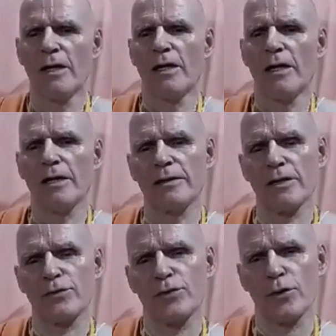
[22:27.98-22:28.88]
And
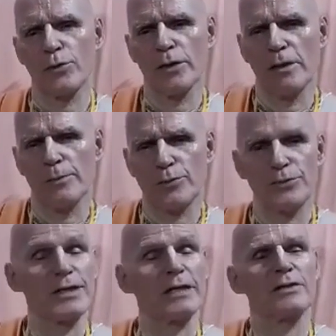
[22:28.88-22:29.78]
therefore we
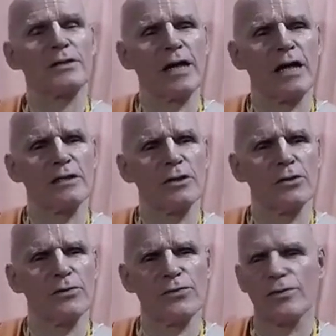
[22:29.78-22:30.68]
presented the
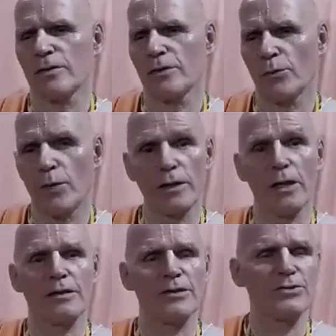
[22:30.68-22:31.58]
idea of why
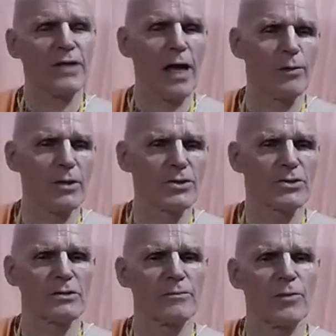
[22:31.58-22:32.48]
not
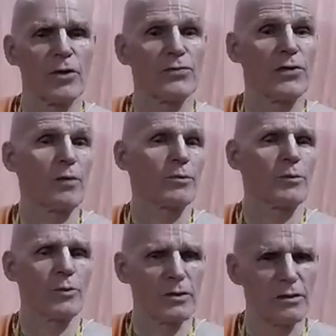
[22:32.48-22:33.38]
establish a farm
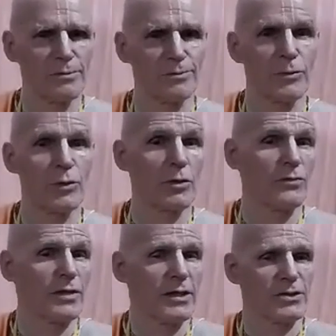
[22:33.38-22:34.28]
community or a
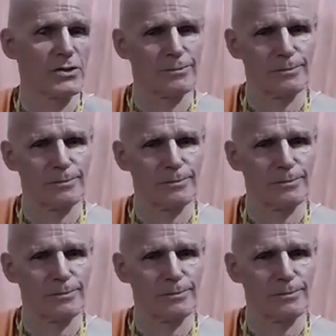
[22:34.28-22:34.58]
village.